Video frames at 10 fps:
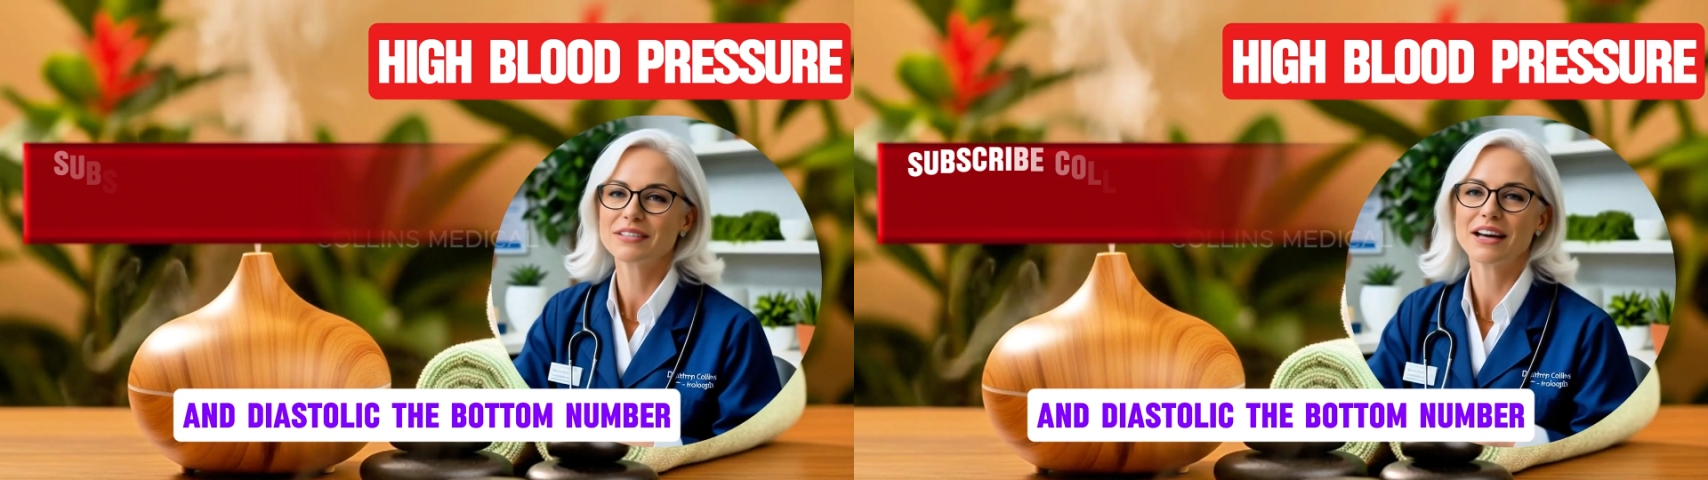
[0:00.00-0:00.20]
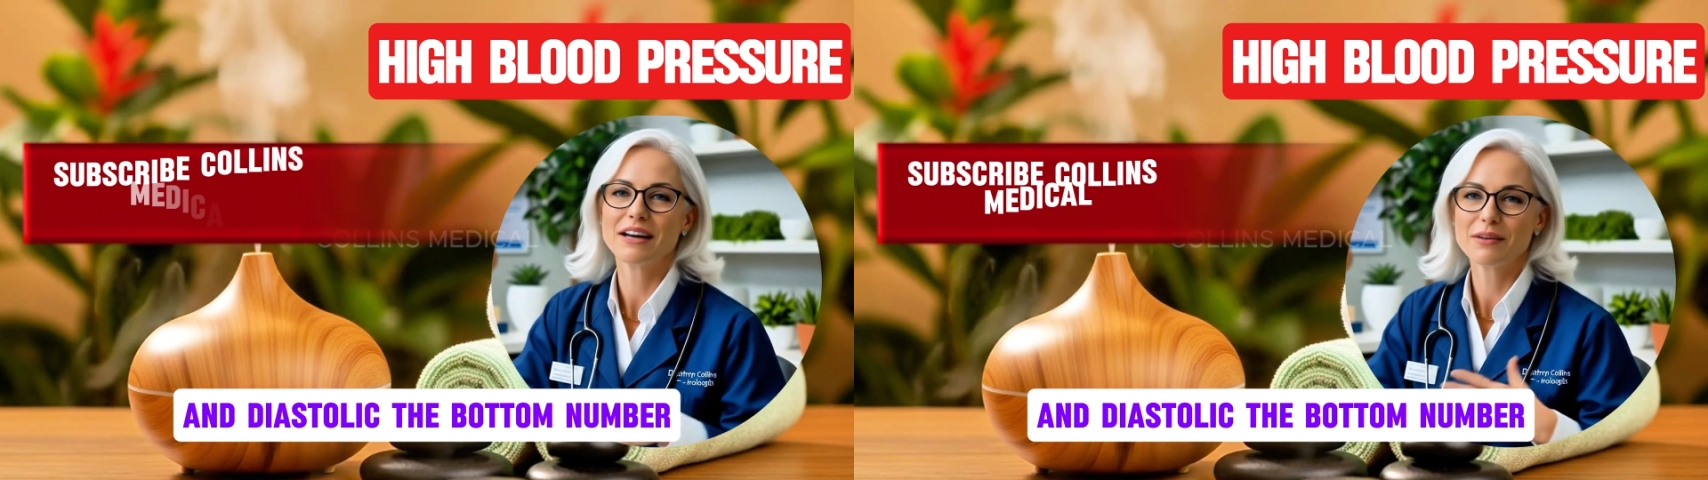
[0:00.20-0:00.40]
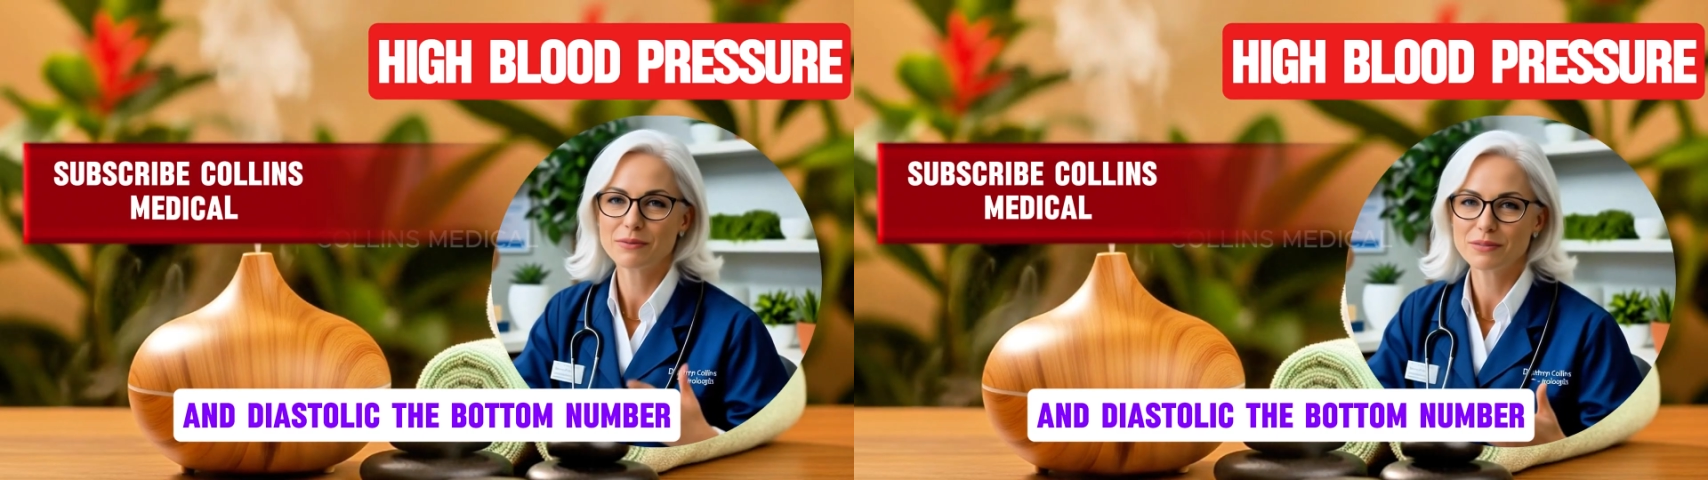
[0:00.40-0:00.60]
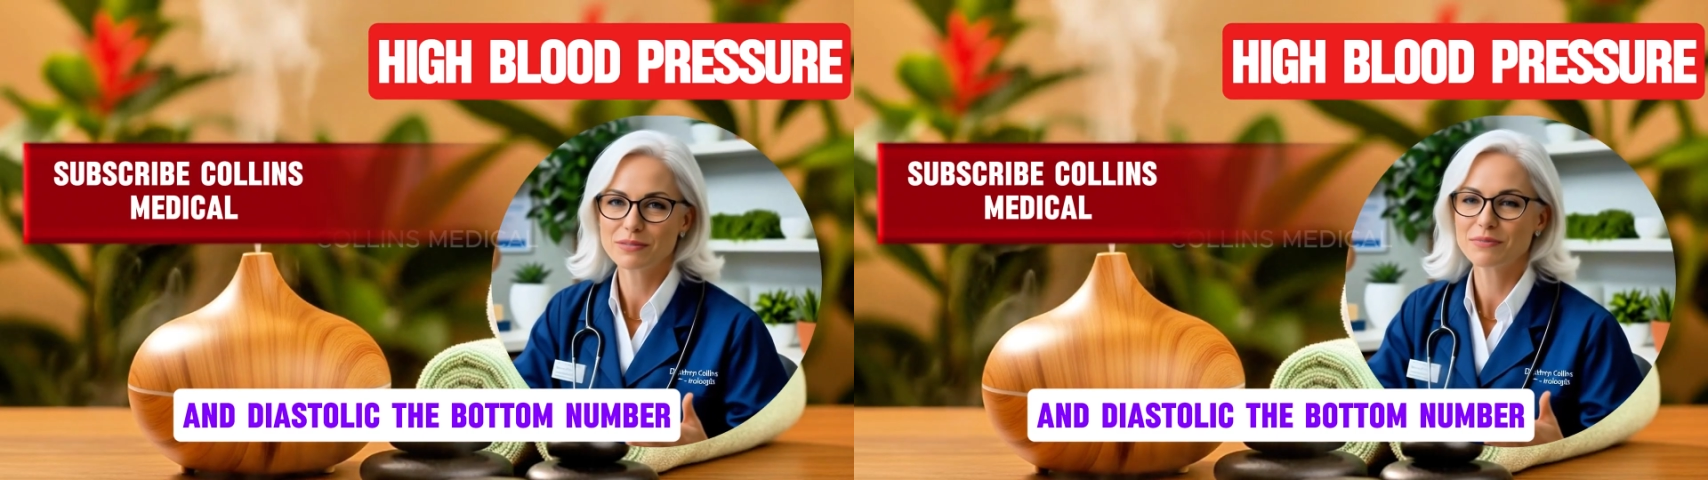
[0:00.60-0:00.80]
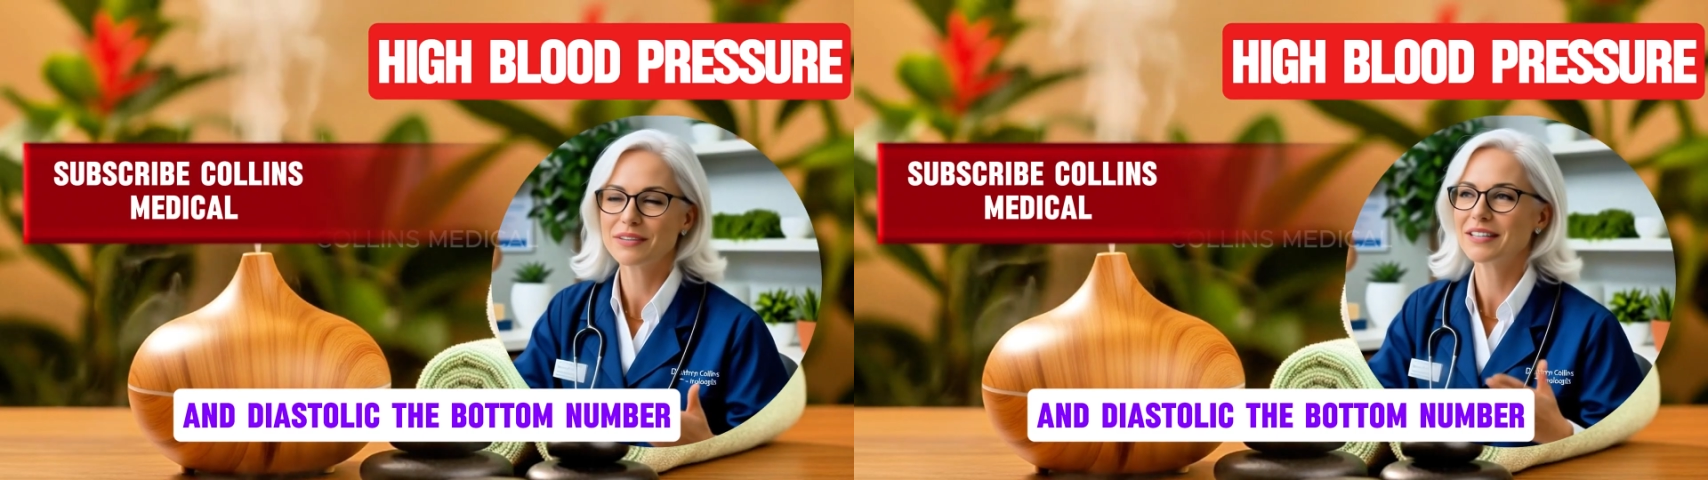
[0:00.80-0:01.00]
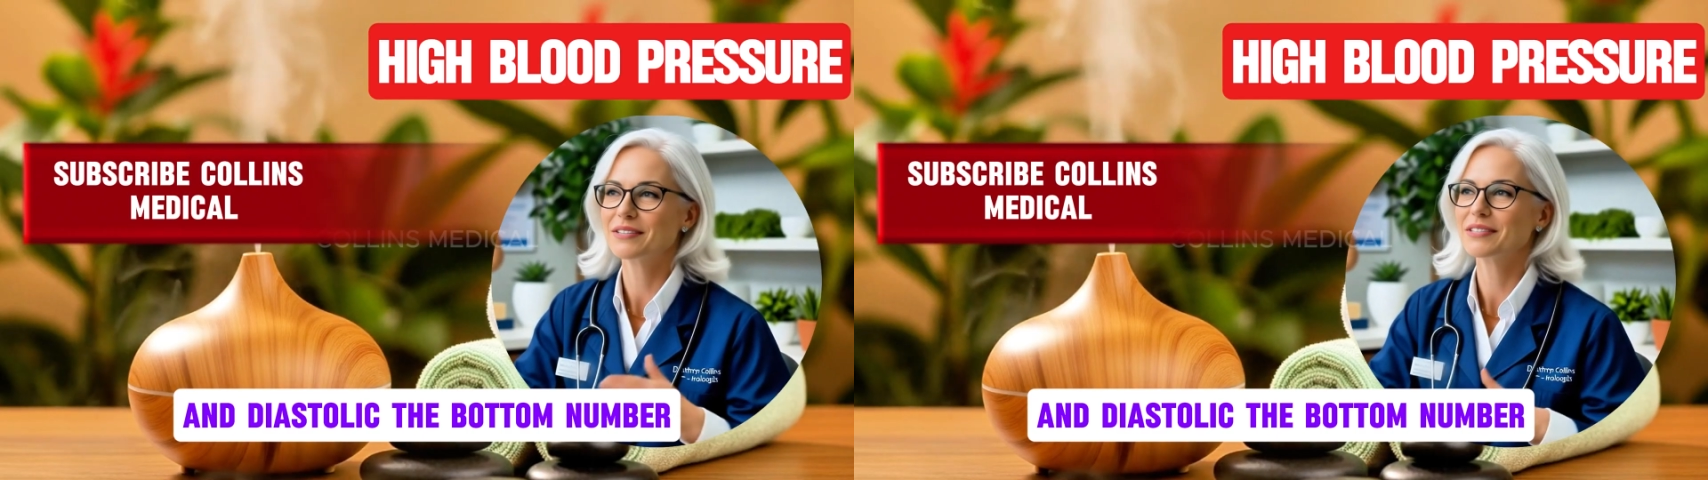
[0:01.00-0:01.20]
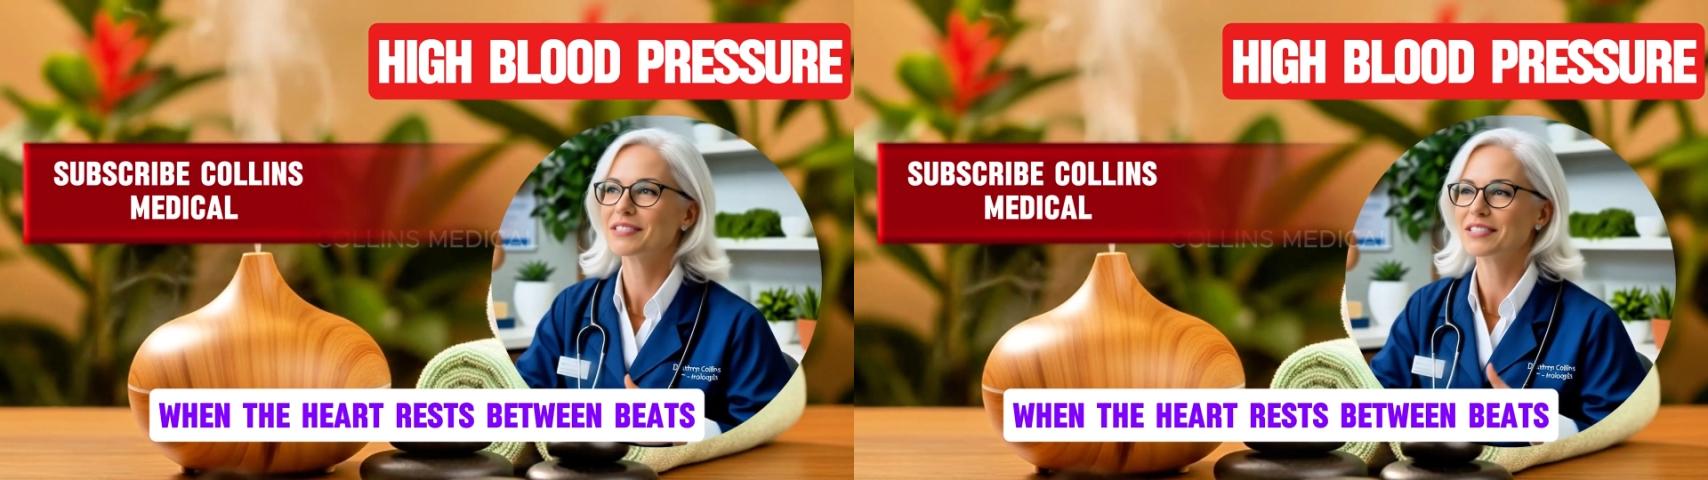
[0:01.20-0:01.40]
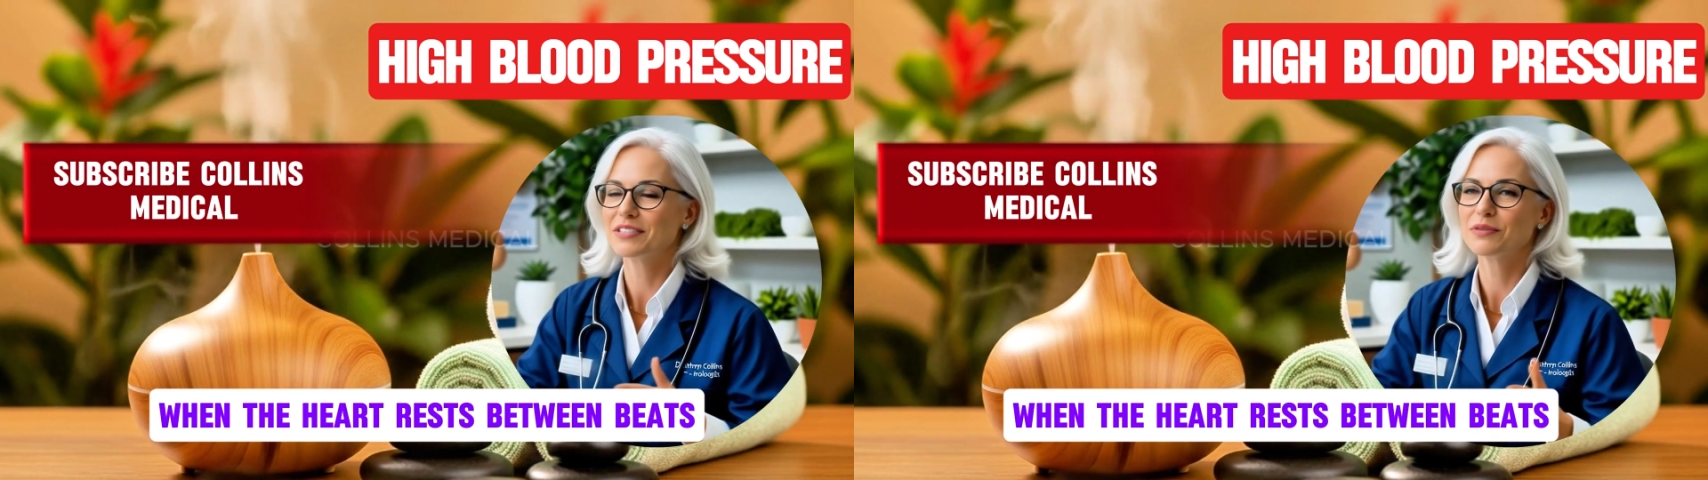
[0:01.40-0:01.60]
the bottom number,
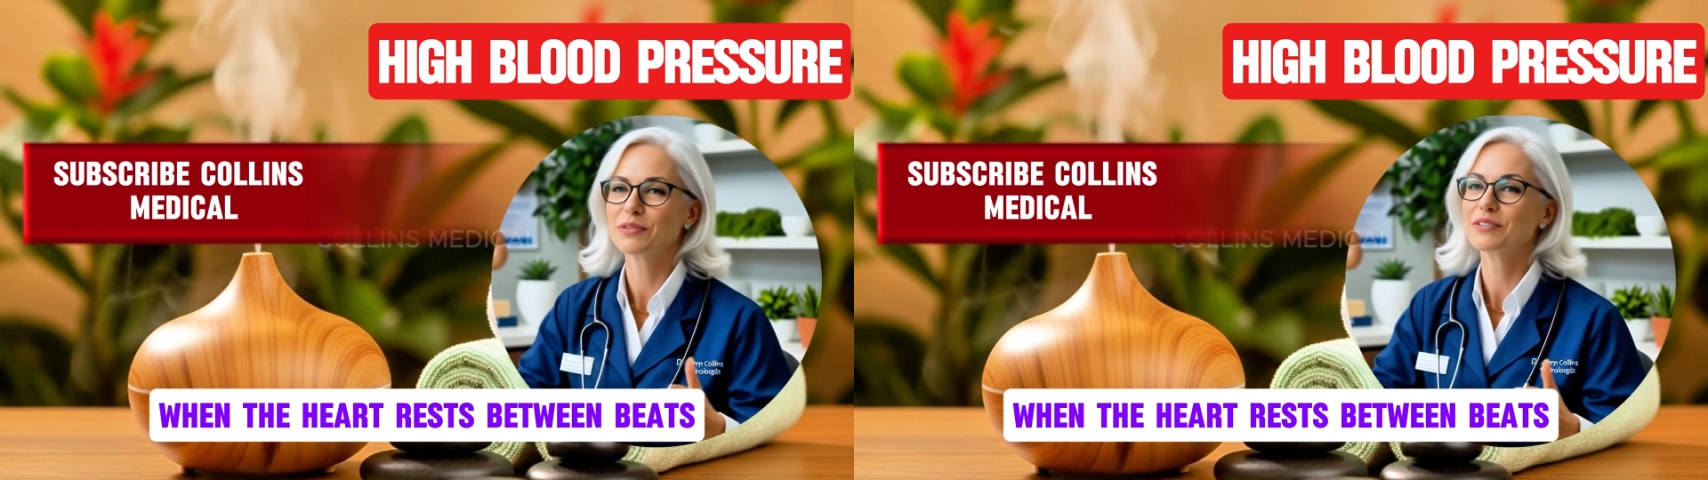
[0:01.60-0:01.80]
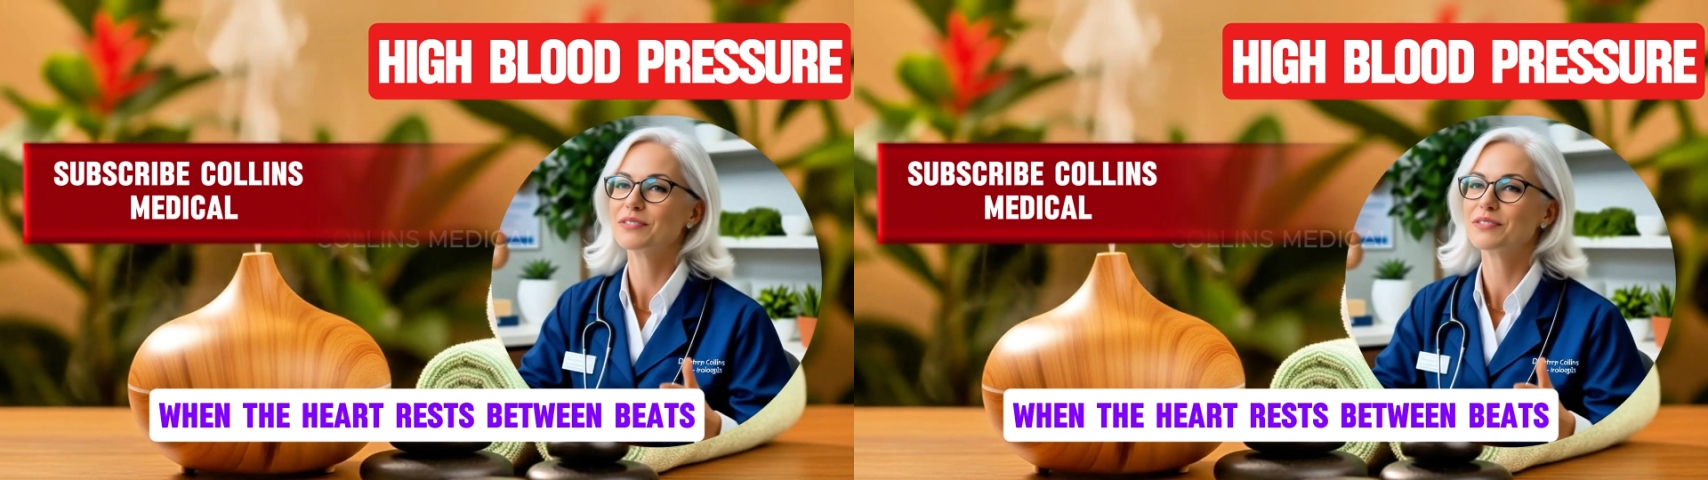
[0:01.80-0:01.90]
when the heart